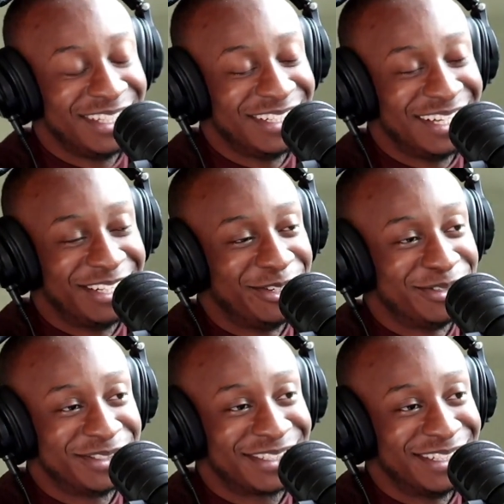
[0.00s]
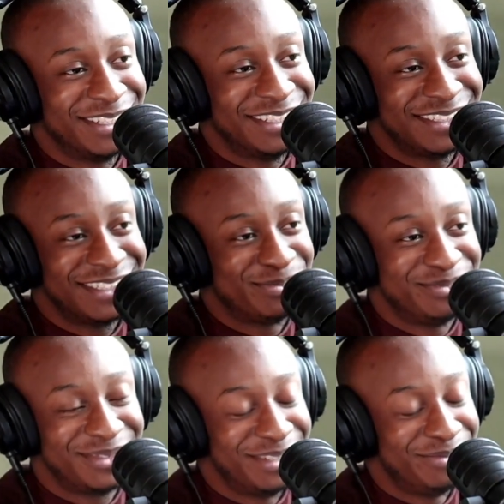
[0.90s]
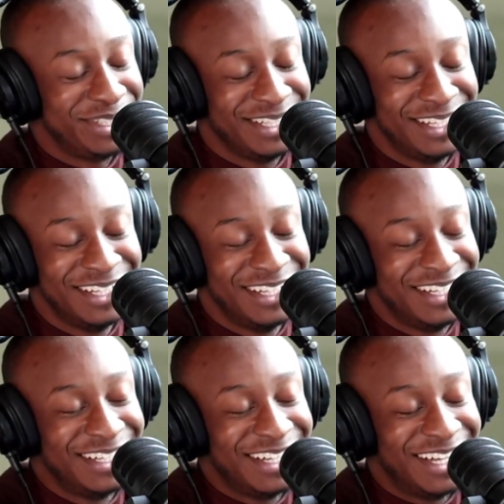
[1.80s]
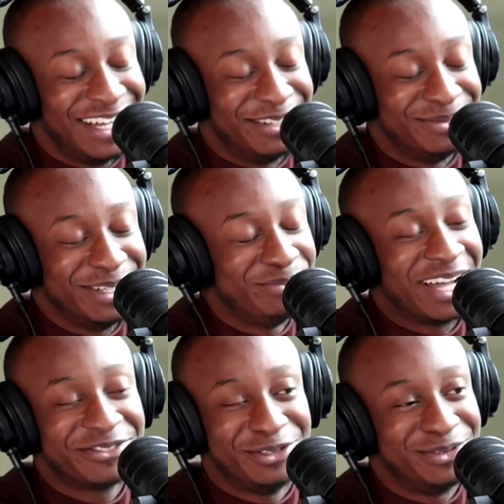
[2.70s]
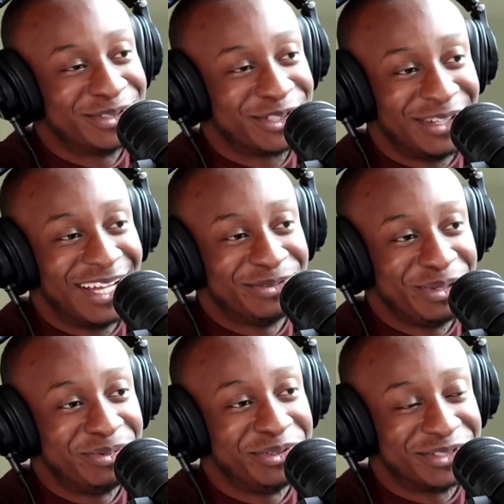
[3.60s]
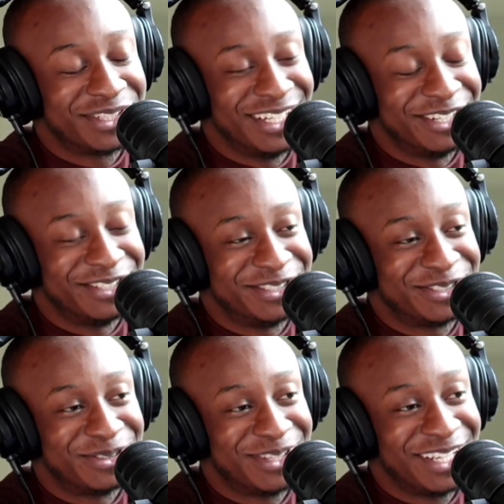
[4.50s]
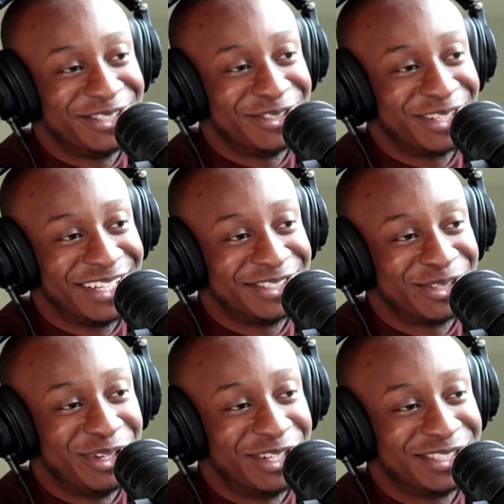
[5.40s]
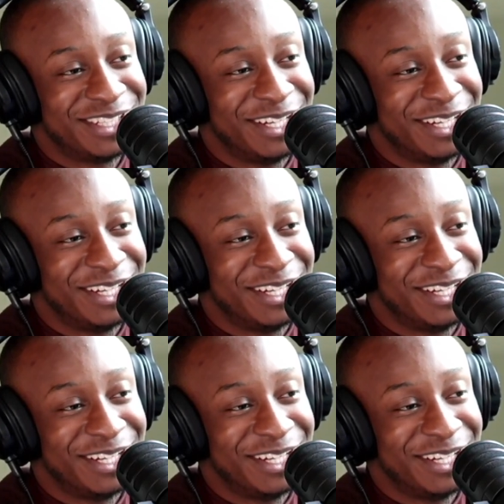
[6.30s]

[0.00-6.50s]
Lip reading: And I know this is gonna be impactful to a lot of people who's gonna hear this. So thank you again so much.